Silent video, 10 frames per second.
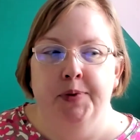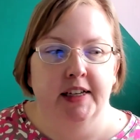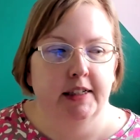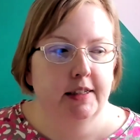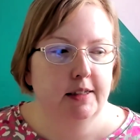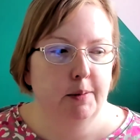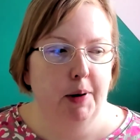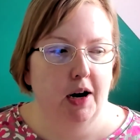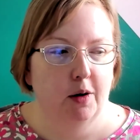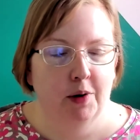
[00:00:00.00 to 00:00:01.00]
This is the
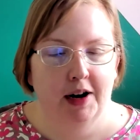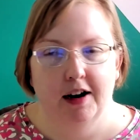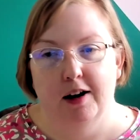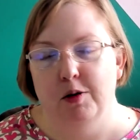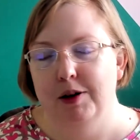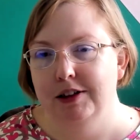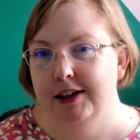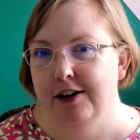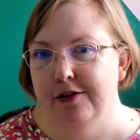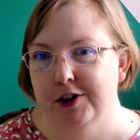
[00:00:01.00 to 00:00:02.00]
part where
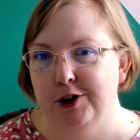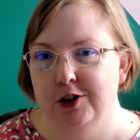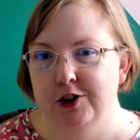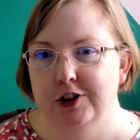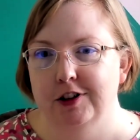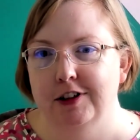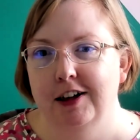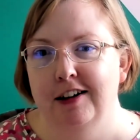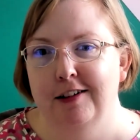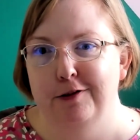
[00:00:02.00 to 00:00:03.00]
qualitative researchers
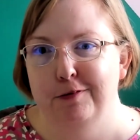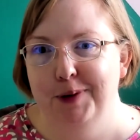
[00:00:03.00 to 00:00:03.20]
love